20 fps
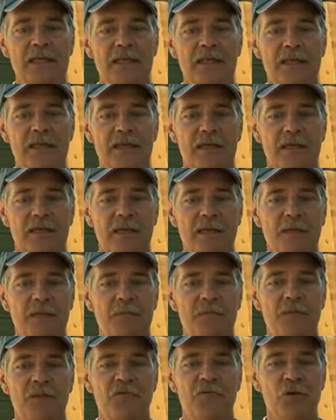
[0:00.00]

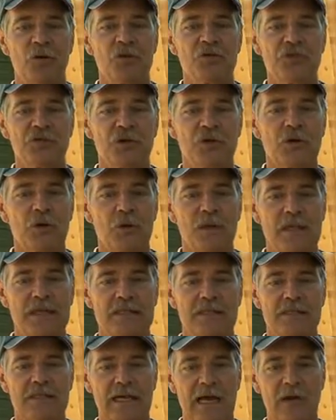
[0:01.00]
the furniture
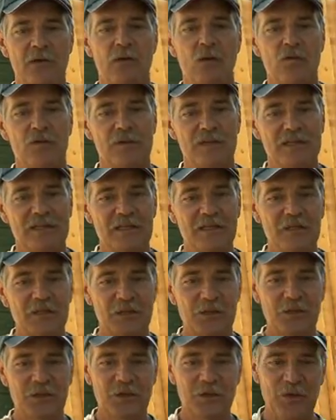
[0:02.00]
is
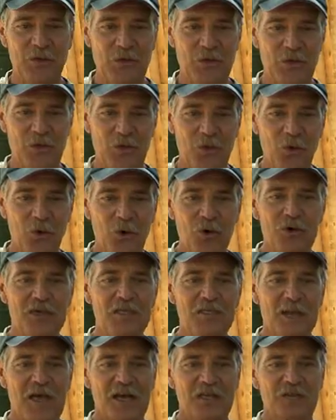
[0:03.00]
the wood
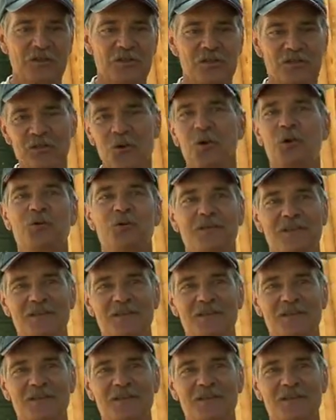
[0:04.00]
is actually sold